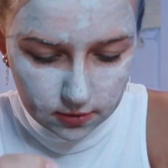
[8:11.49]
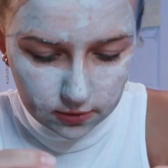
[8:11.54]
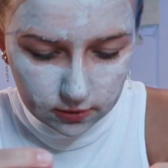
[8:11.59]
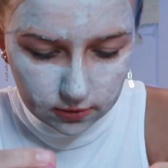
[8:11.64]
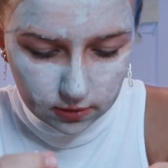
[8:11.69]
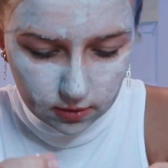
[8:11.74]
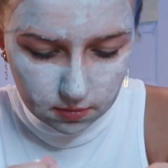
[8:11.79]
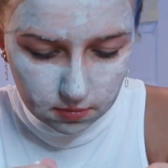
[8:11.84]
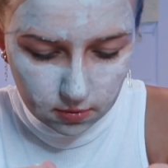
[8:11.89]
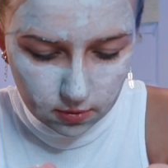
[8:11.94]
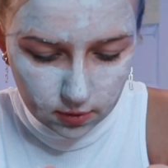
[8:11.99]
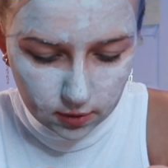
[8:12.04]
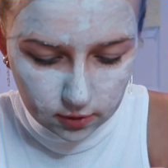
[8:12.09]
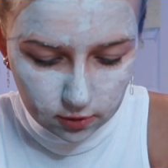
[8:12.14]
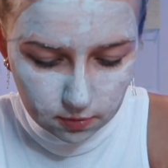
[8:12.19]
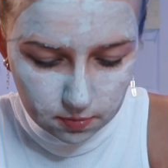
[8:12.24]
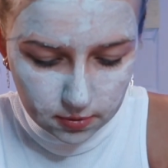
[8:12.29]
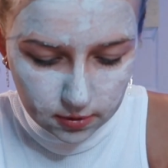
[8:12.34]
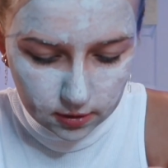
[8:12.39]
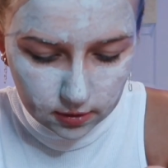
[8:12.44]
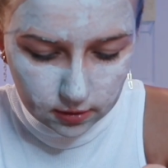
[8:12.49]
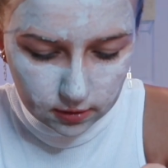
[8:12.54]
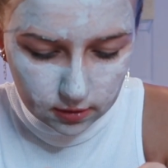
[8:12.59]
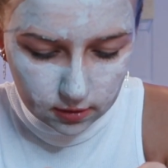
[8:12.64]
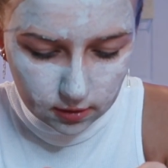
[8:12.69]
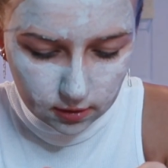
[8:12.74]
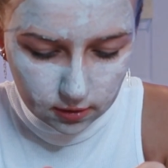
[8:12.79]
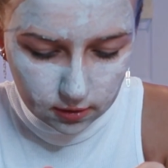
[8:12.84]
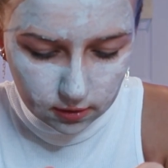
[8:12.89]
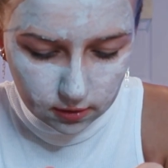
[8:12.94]
So I'm going to put
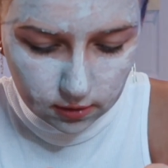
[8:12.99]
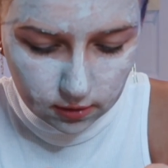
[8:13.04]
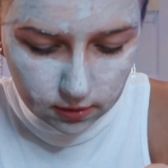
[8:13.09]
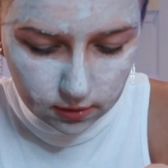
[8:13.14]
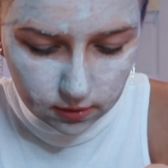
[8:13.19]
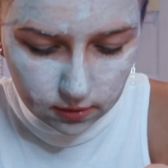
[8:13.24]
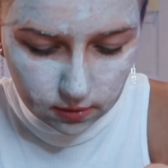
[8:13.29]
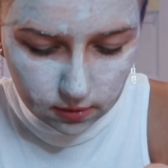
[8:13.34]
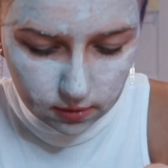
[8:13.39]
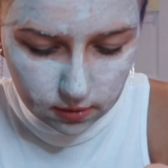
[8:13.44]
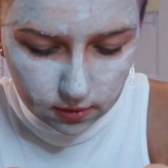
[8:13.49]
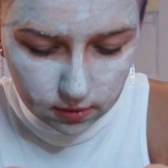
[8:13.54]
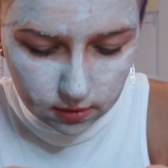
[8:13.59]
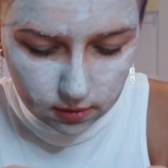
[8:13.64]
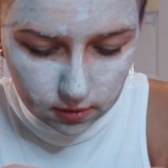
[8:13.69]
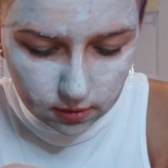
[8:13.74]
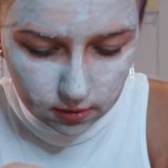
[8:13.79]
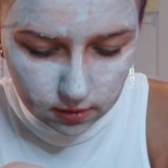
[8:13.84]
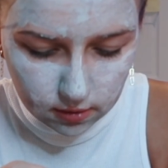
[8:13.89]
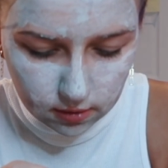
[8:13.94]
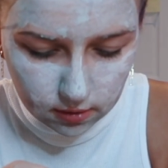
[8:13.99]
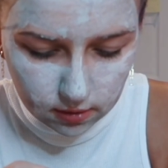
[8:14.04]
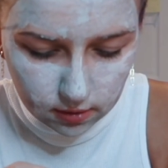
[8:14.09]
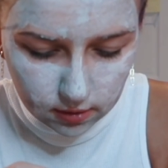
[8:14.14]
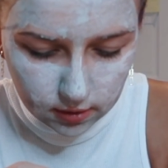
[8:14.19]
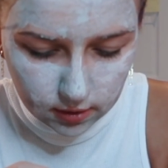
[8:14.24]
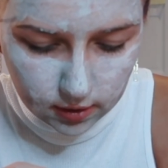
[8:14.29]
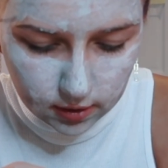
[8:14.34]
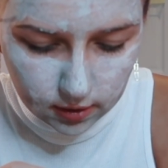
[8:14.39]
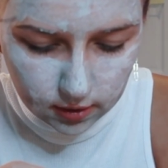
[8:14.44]
the glue
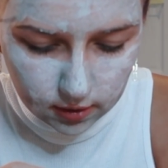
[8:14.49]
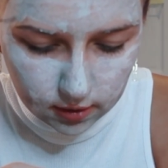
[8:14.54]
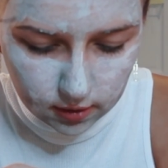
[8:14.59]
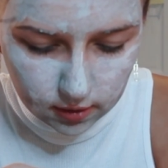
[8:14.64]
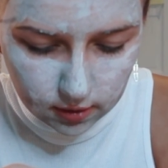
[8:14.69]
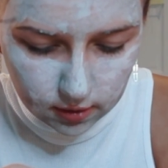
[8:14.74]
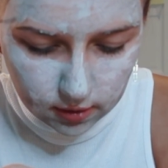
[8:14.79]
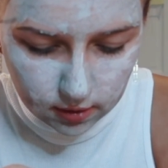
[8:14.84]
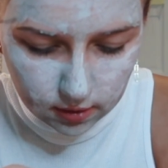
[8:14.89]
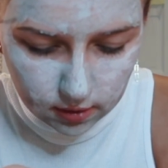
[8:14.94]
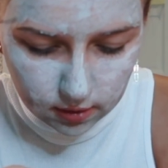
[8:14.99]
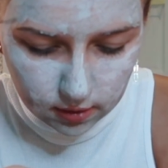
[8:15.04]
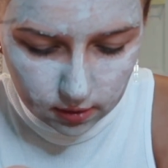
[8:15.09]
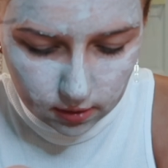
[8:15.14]
in